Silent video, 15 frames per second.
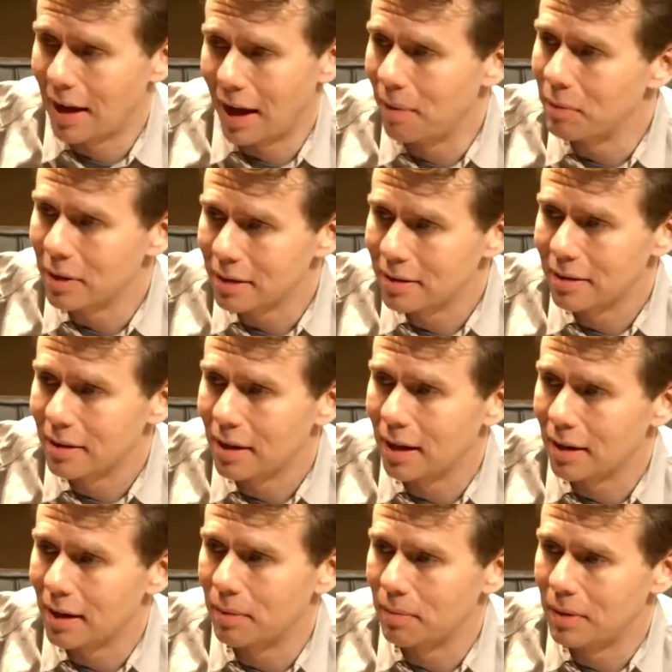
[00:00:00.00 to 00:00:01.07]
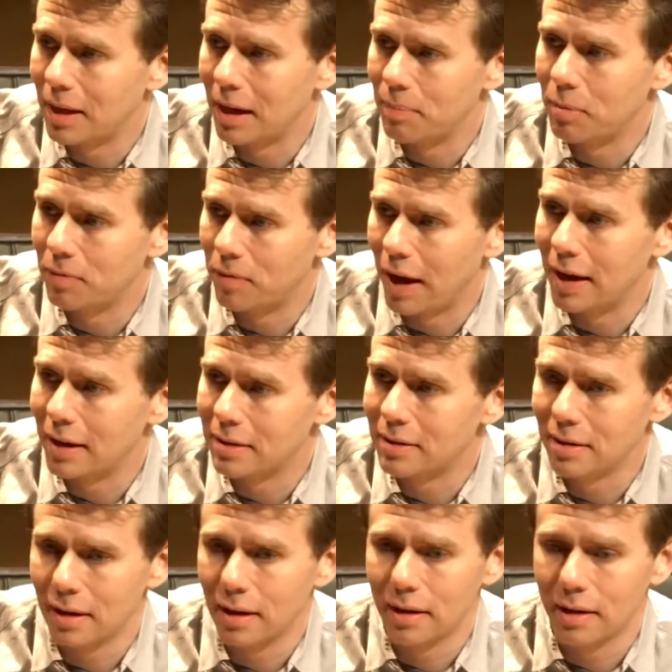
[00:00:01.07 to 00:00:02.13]
timeless, that kind of
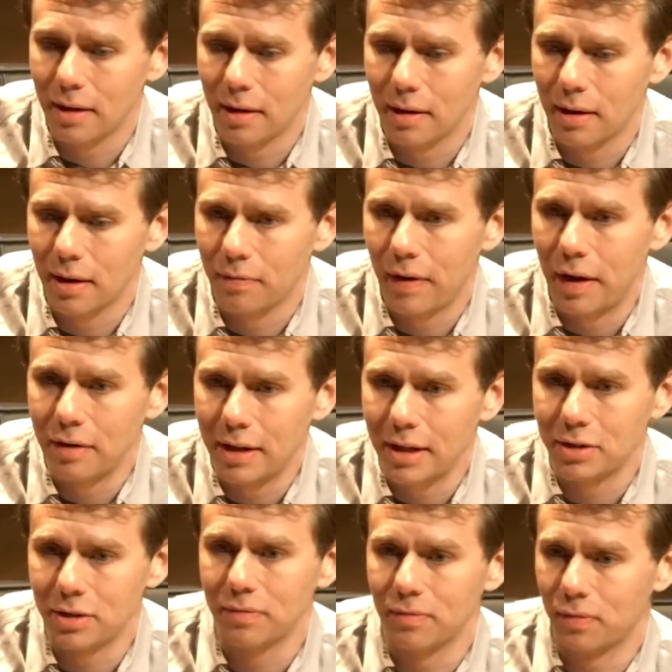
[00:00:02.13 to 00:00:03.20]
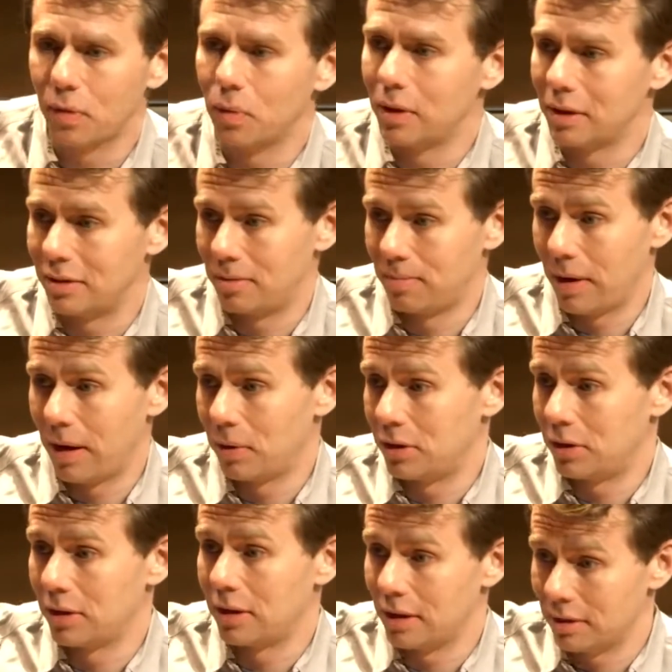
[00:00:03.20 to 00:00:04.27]
provides a foundation by
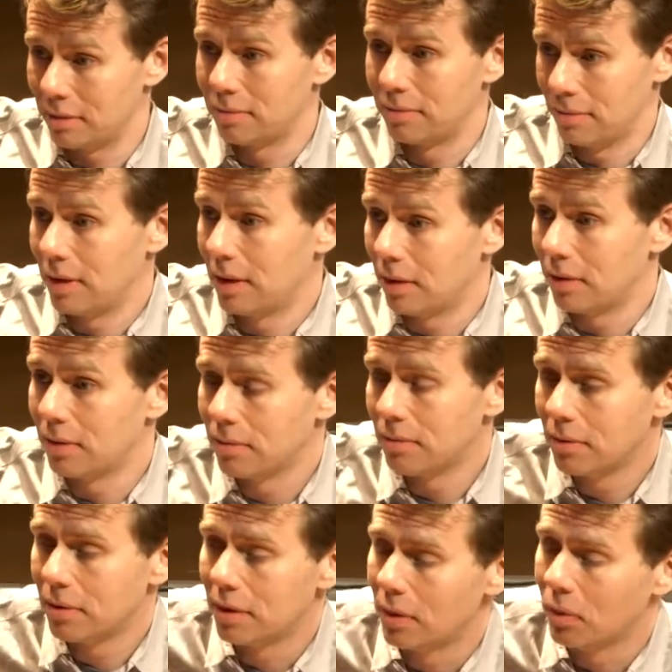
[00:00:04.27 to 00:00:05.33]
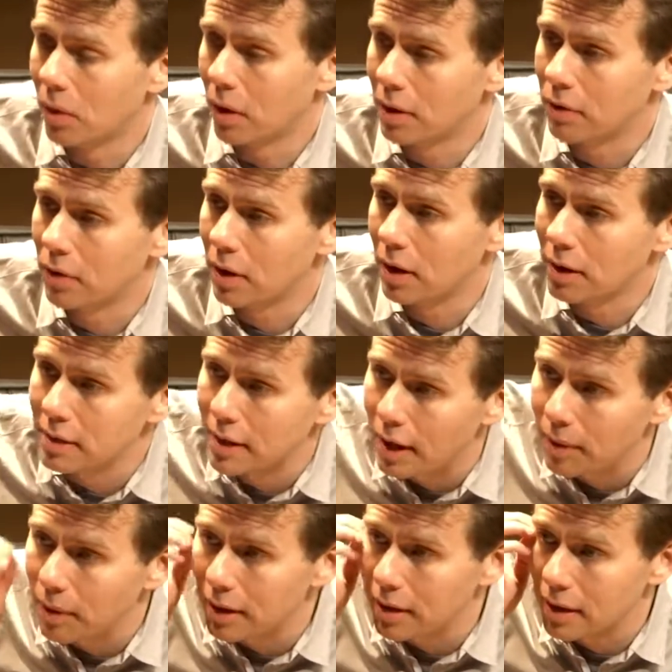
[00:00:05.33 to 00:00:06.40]
which you can work for a long
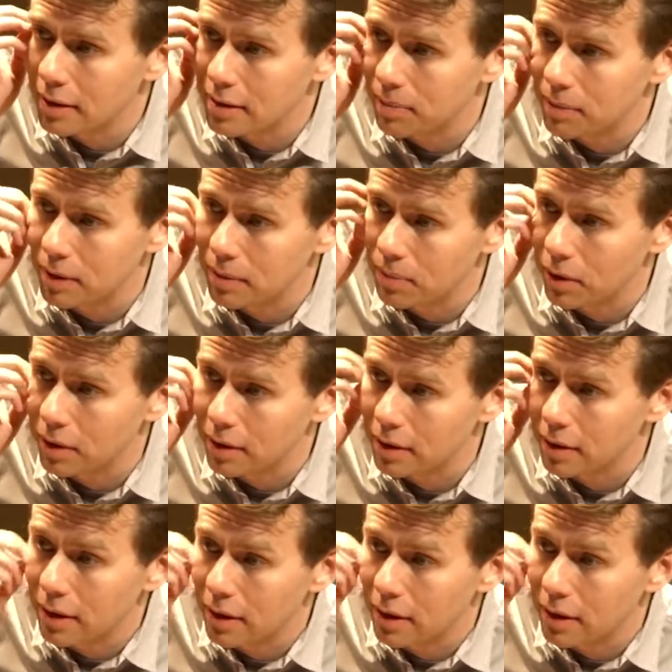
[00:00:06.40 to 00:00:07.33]
time on something important.